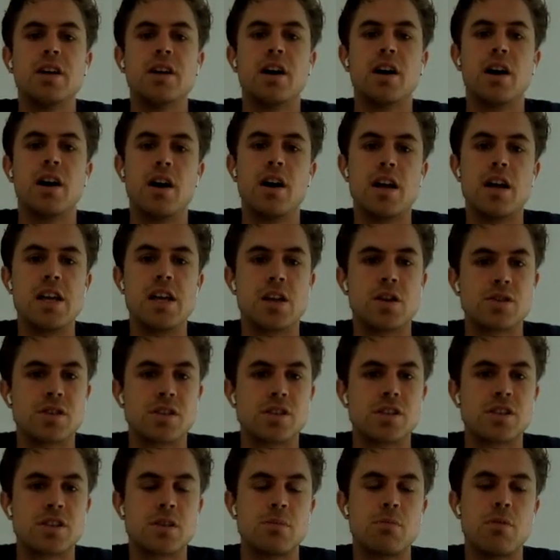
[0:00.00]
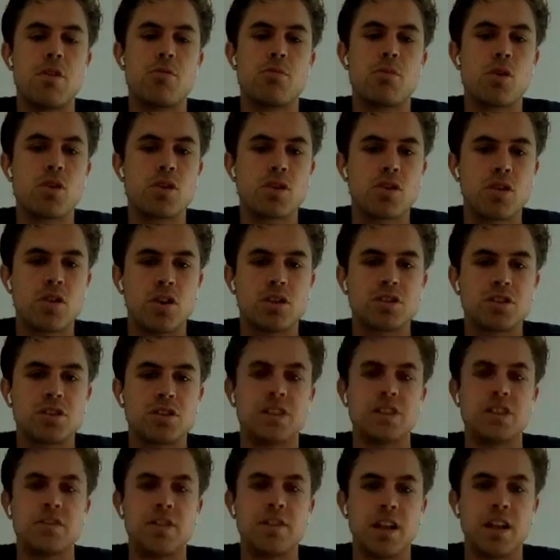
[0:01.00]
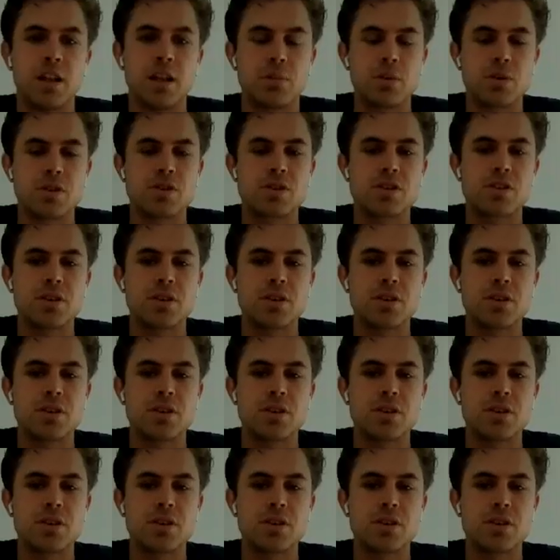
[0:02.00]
ecosystem of protocols and developers.